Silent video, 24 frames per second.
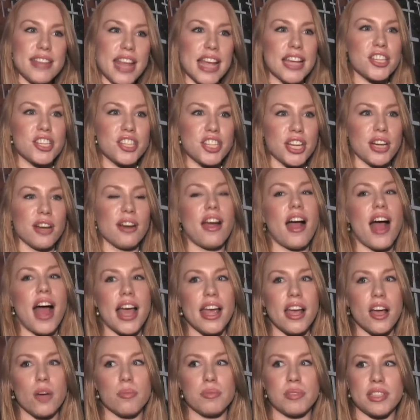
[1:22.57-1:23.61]
next year
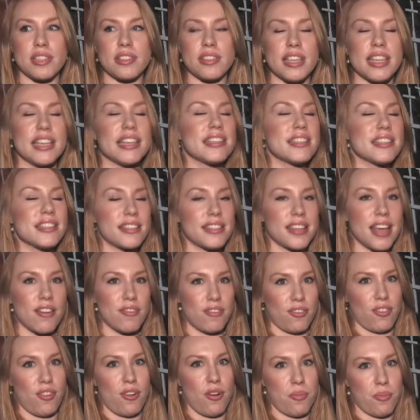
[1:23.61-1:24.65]
I hope to see
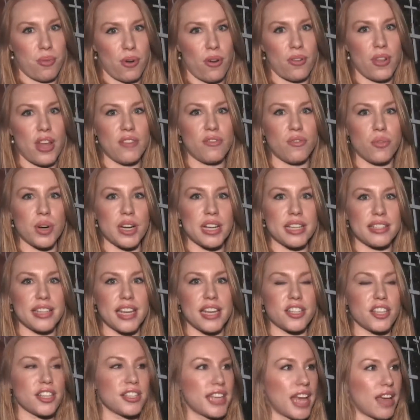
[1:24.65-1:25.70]
several pro-life
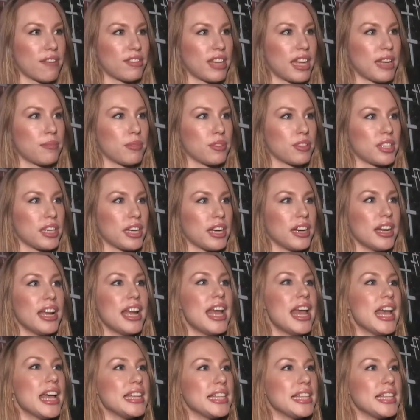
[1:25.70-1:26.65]
organizations have tables here